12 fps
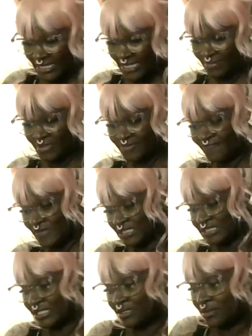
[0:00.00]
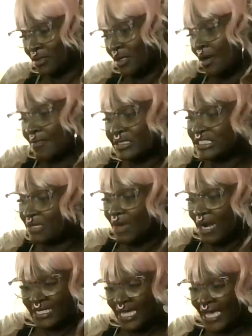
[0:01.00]
their motherfucking self. But
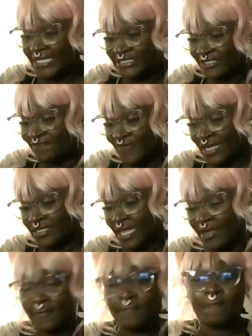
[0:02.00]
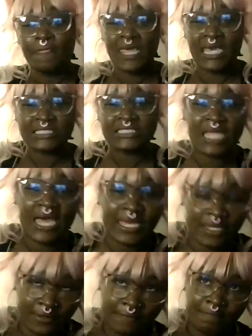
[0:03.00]
somebody hates the fact that it's
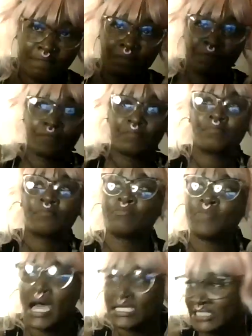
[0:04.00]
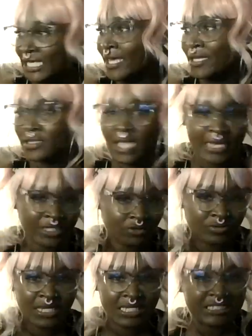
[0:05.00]
like, not saying like you
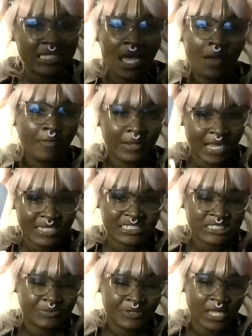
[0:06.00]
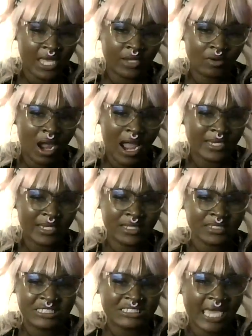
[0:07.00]
this, but I just feel like, or it
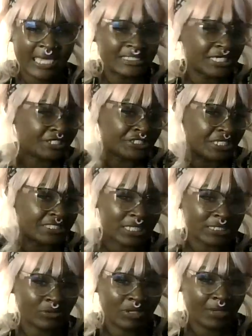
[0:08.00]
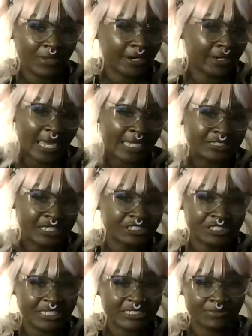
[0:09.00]
just can't touch this. That's what I'm hearing. Can't touch
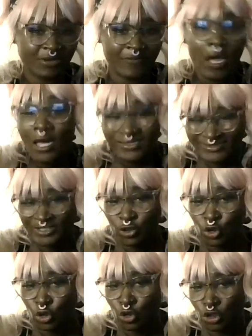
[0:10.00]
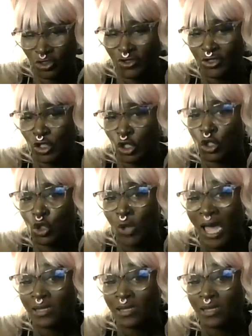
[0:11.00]
this motherfucker. Do-do-do-do.